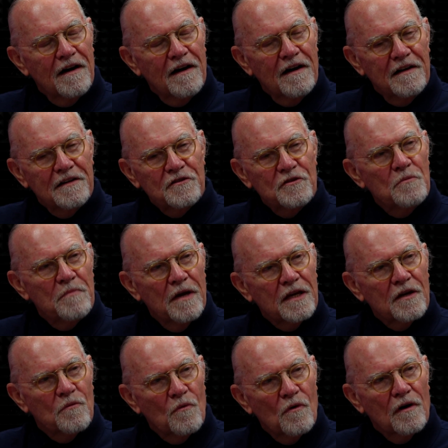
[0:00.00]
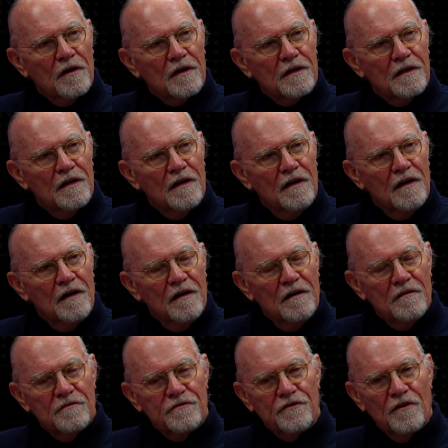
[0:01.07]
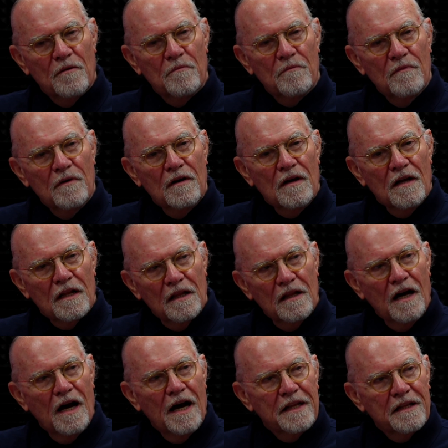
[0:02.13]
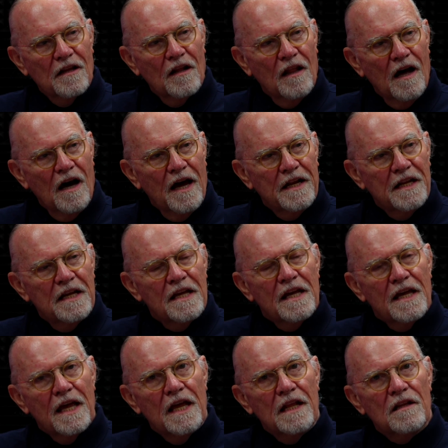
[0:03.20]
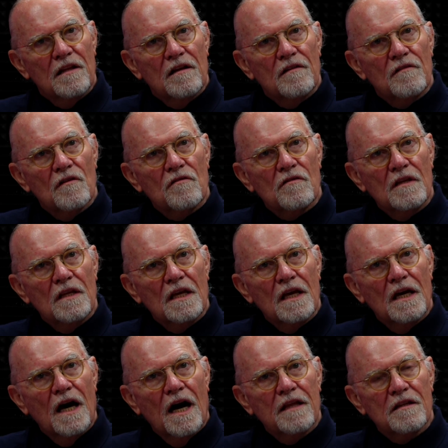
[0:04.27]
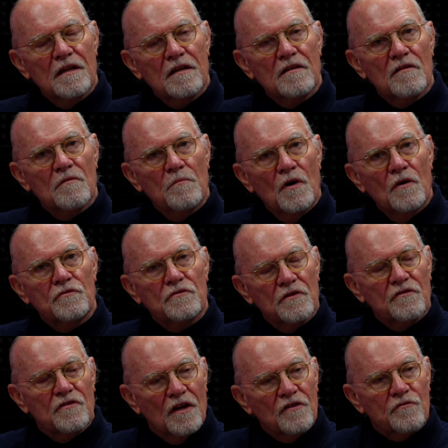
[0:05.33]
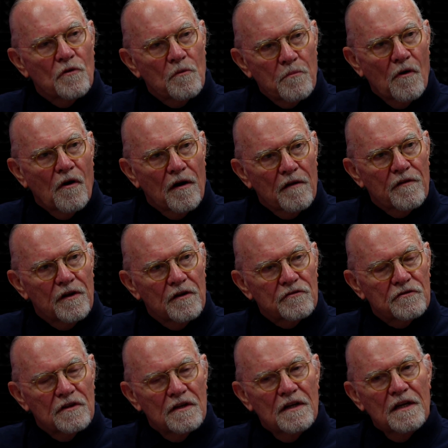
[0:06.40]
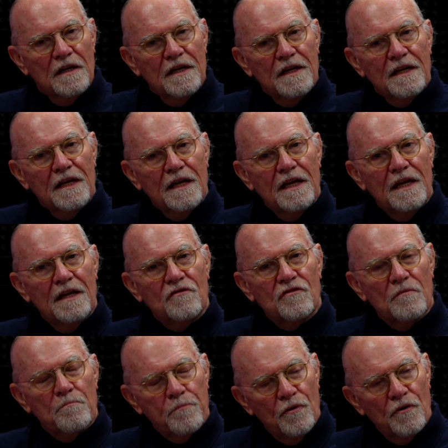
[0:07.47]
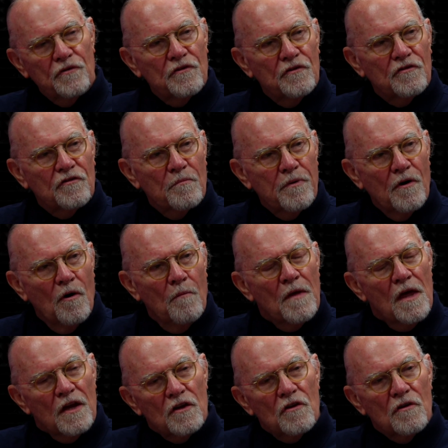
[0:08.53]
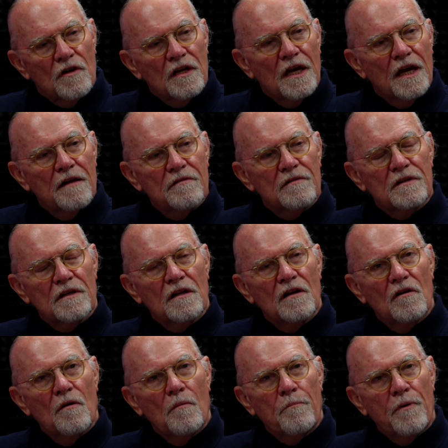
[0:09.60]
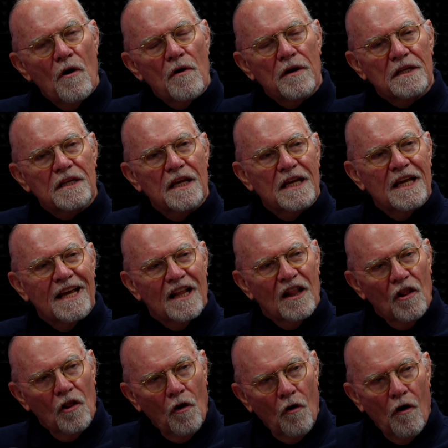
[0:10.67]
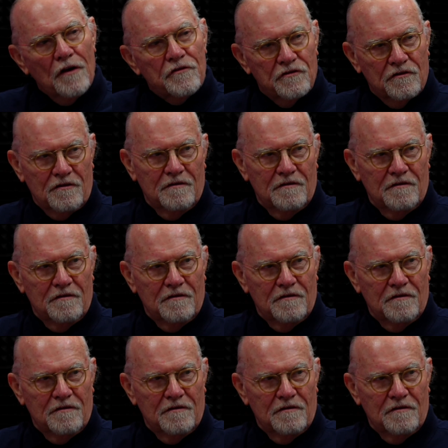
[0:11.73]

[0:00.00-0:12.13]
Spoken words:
You make it work from line to line. And the thing, I think the most successful part of this is it pushes the poem. You can get, a poet can get lost